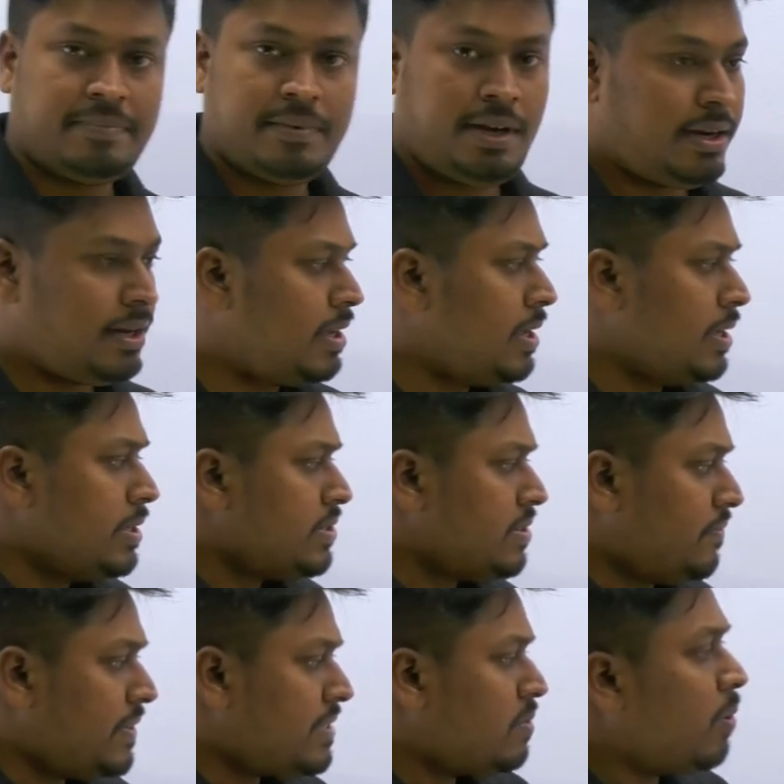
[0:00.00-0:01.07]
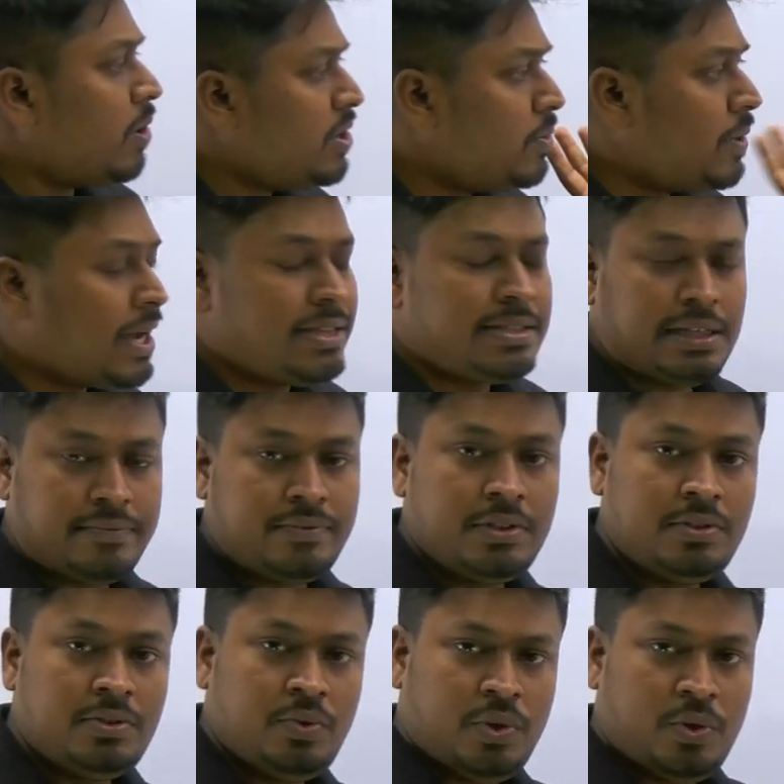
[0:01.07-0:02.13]
right? So first, what you guys have to
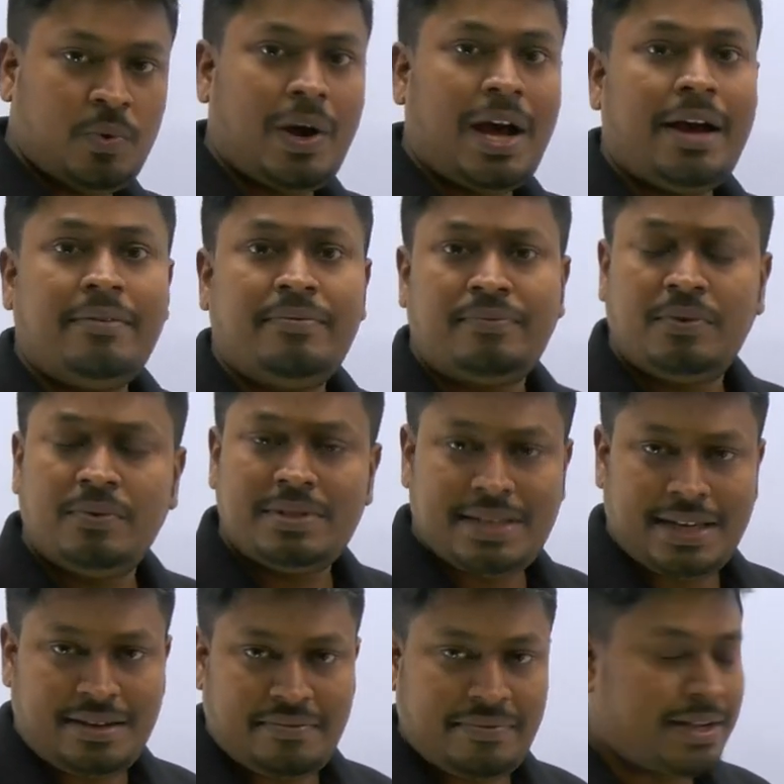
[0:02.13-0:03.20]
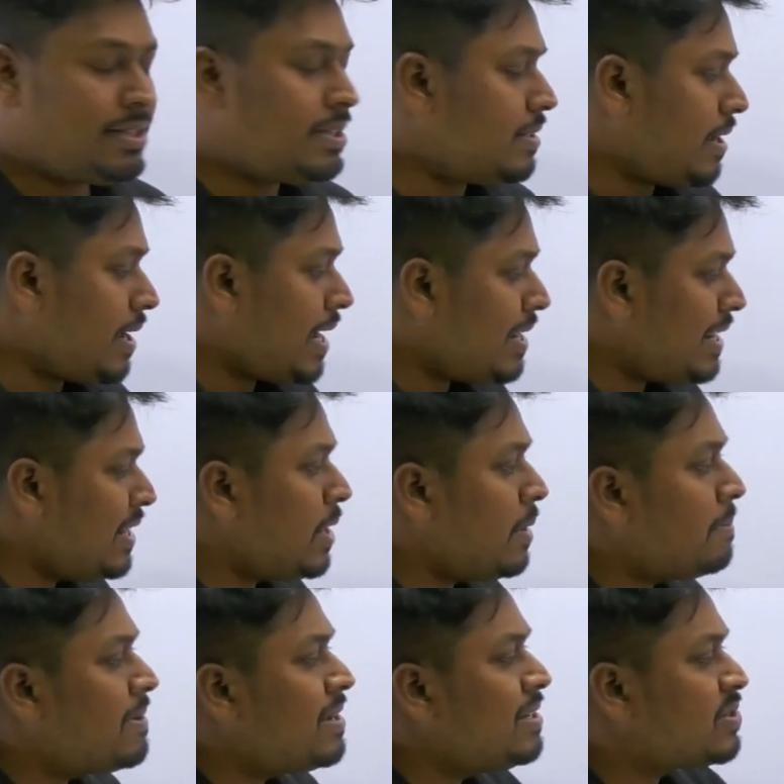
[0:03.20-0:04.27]
do, you have to check whether any
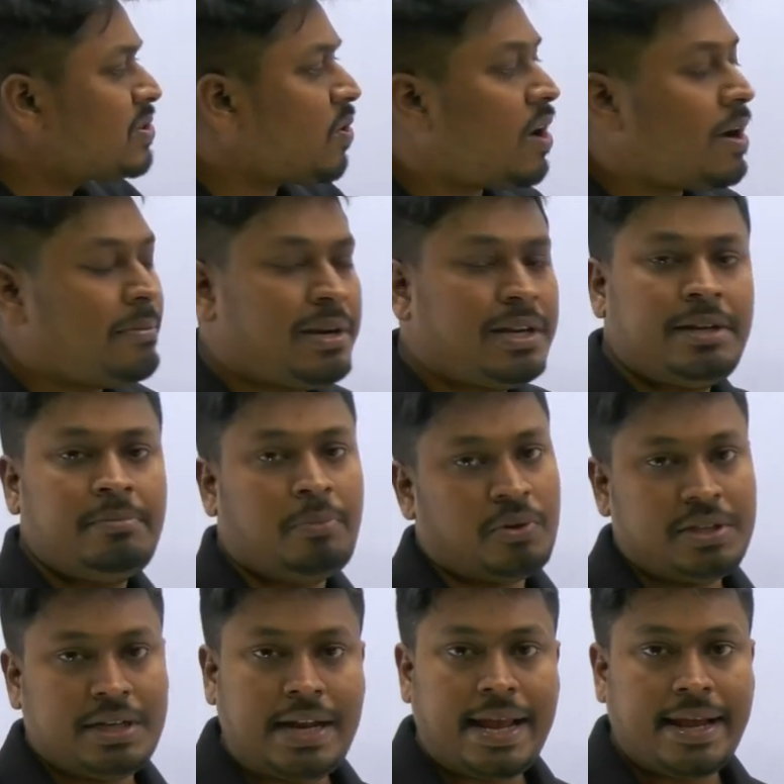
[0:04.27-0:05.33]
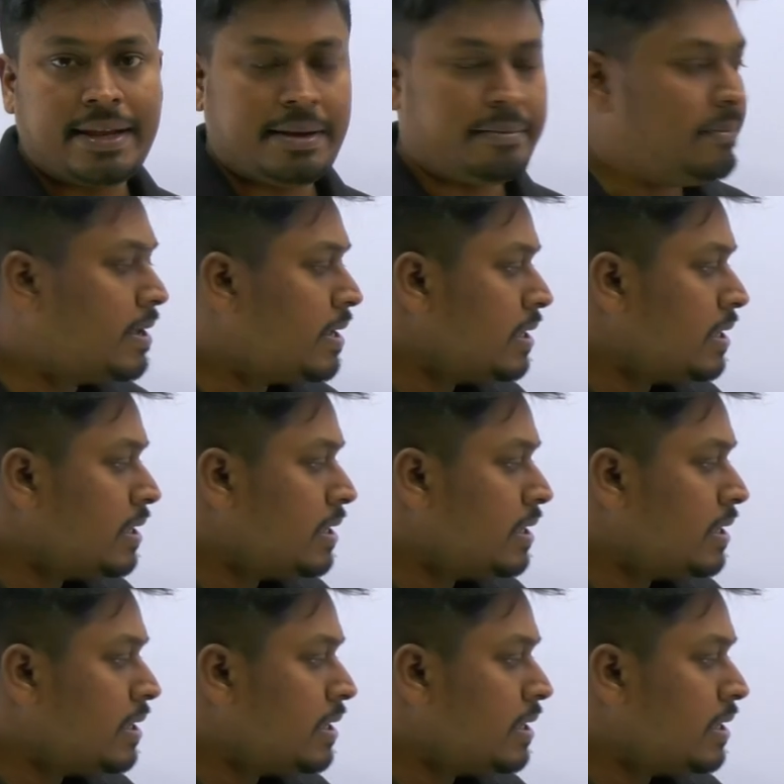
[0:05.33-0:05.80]
number is common in both the diagram.